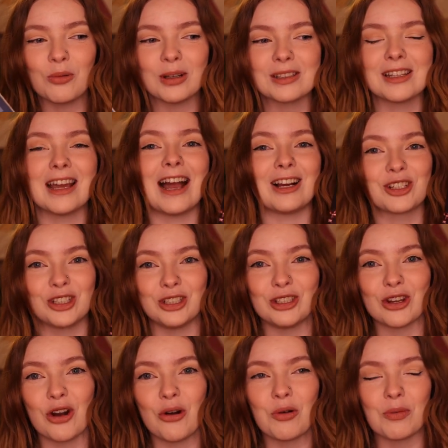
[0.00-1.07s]
Once I actually
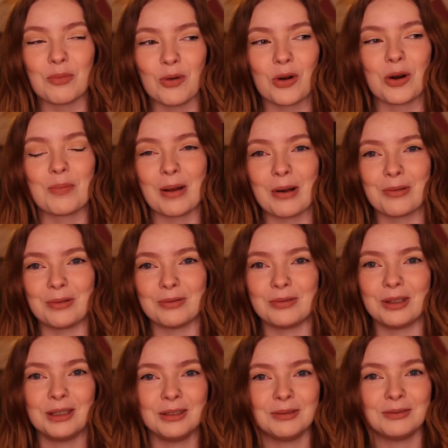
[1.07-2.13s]
know more about
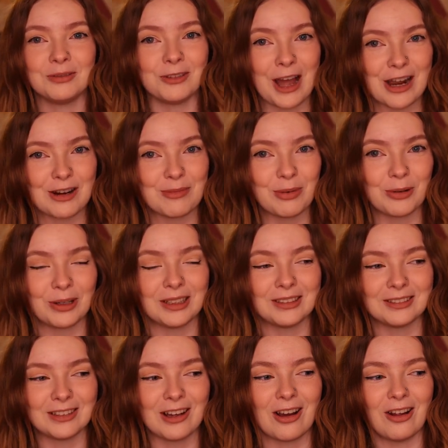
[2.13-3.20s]

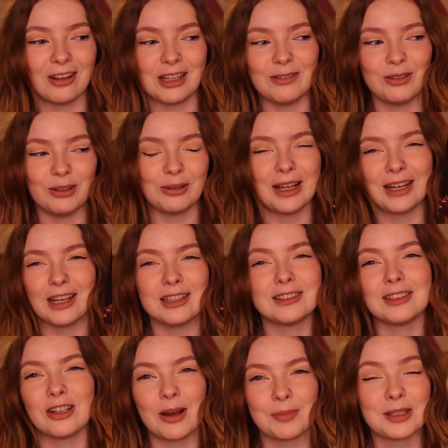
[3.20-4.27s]
Fireborne, I'll give you like a
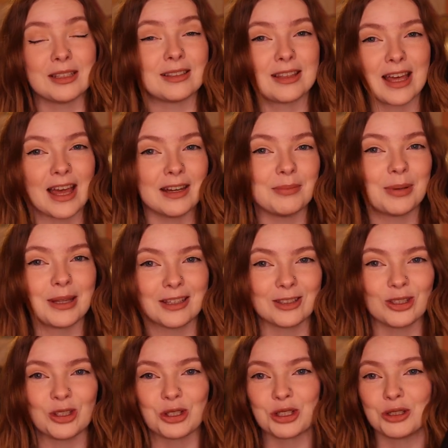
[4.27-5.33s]
synopsis then, but
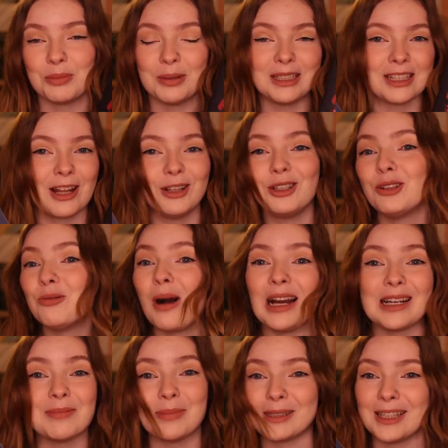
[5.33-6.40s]
this is just me telling you
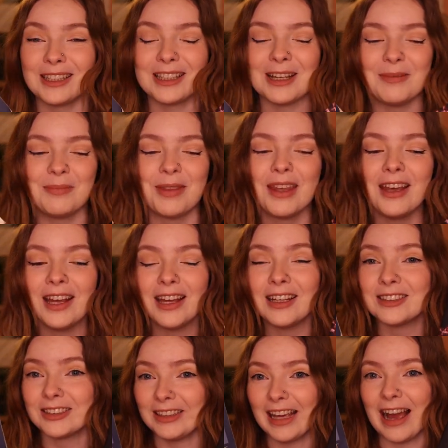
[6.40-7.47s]
why I'm picking them.
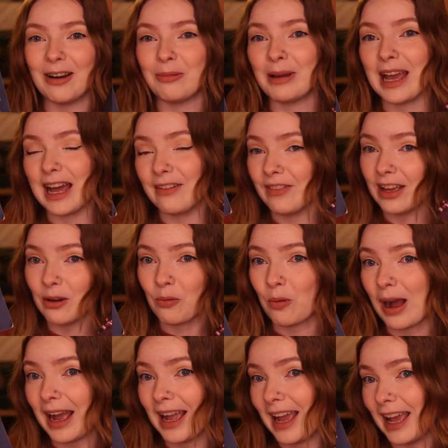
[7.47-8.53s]
So yeah, we have a
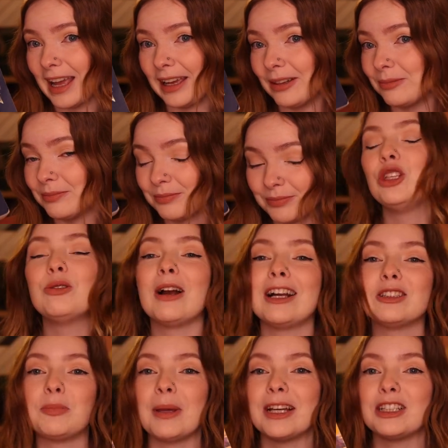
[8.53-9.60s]
YA. You
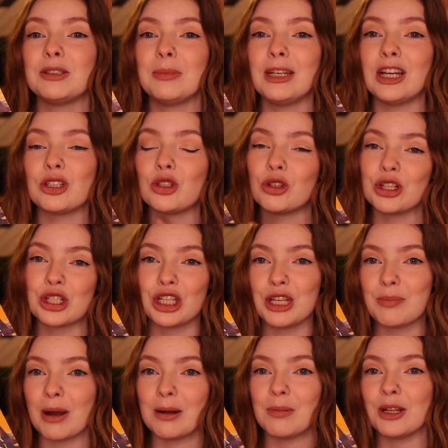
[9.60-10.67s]
guys picked me a
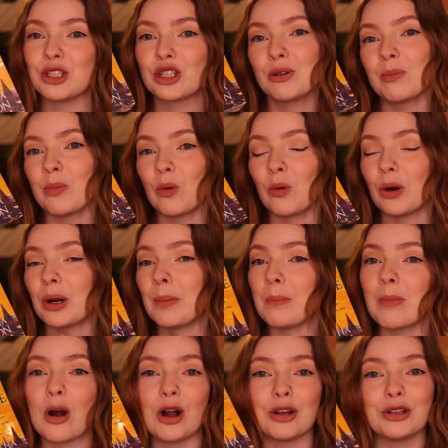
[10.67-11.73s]
traditionally published, more
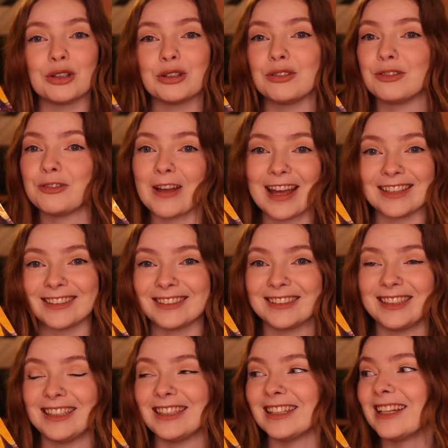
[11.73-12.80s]
modern
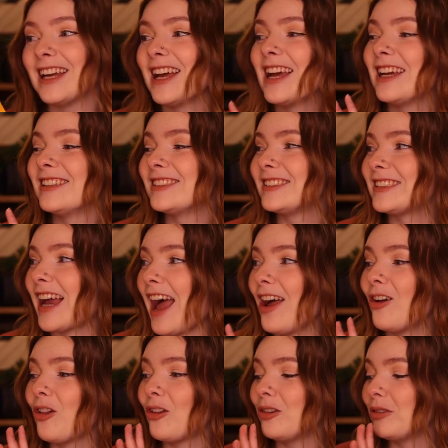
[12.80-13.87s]
fantasy
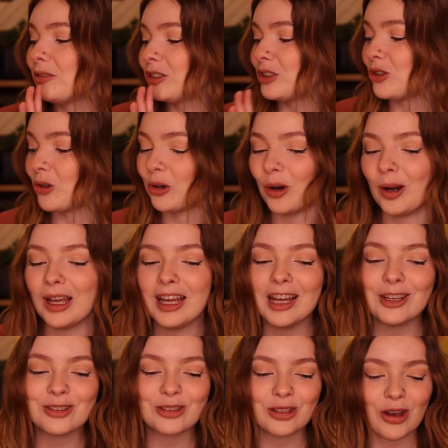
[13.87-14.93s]
style story,
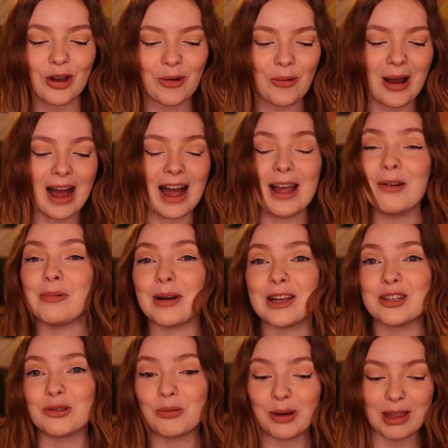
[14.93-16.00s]
so I
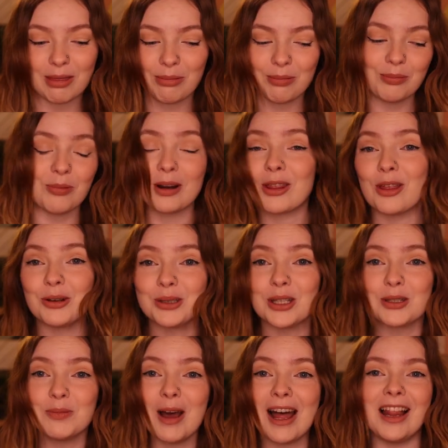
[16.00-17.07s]
went with one of those
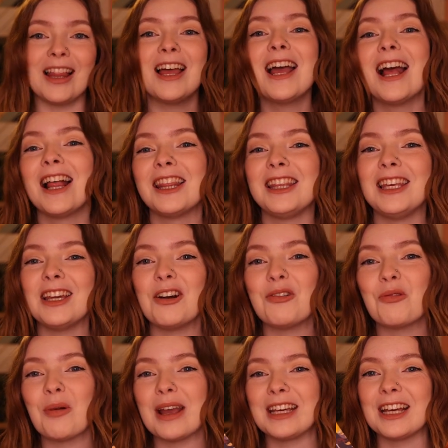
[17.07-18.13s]
as well. The
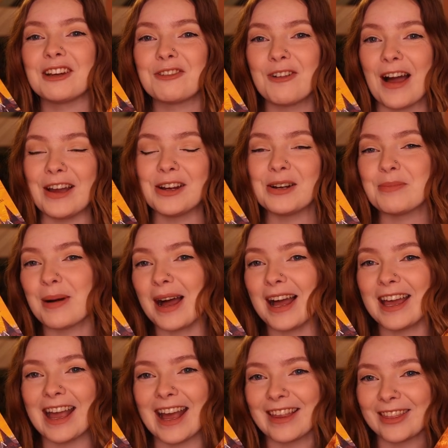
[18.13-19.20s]
Waking Fire
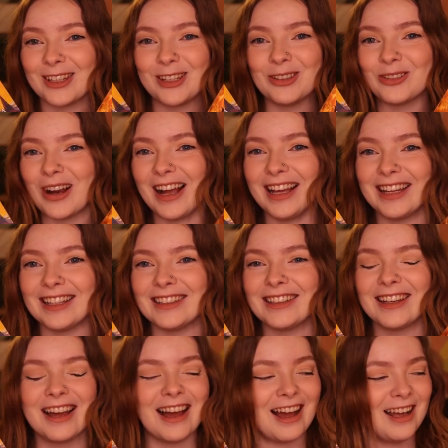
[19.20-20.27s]
by Anthony
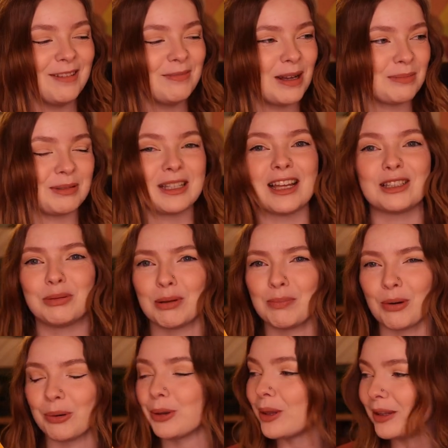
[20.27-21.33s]
Ryan. I'm obsessed with
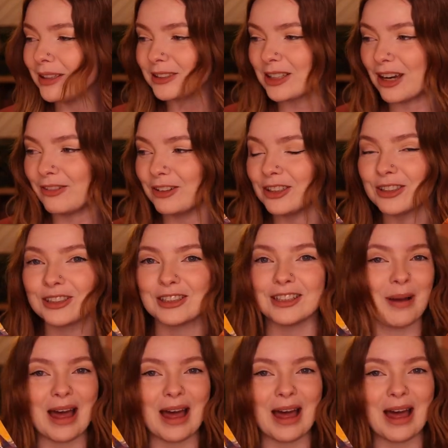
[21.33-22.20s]
both of these covers.